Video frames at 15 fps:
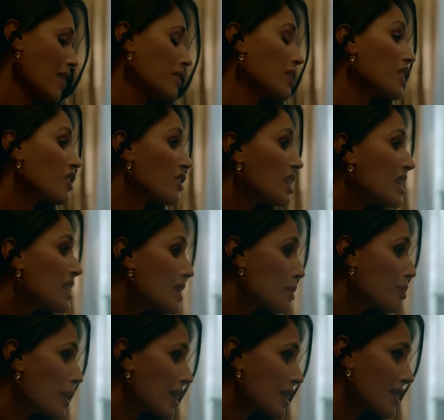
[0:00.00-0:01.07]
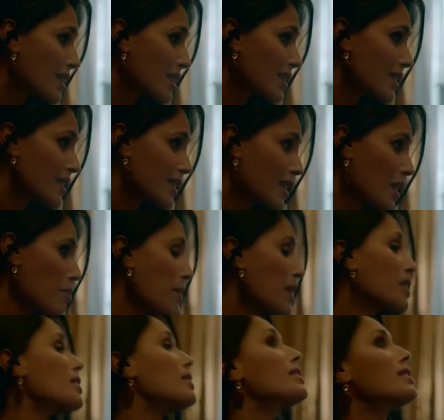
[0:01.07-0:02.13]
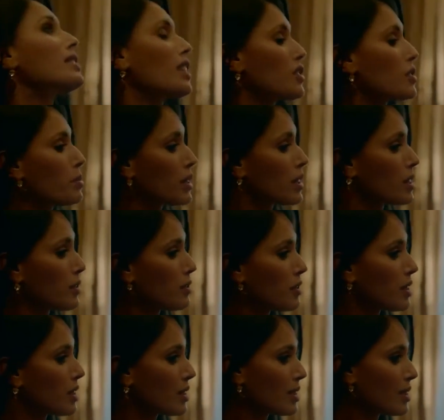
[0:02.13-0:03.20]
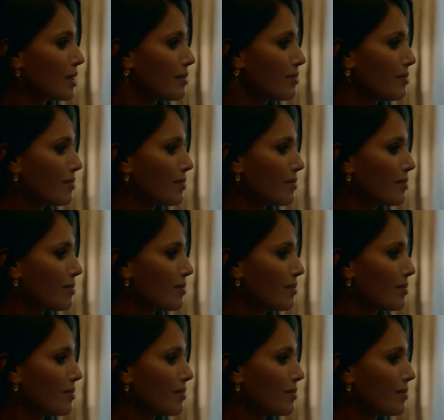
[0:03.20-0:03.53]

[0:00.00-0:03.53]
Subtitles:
Having green spaces makes such a big difference.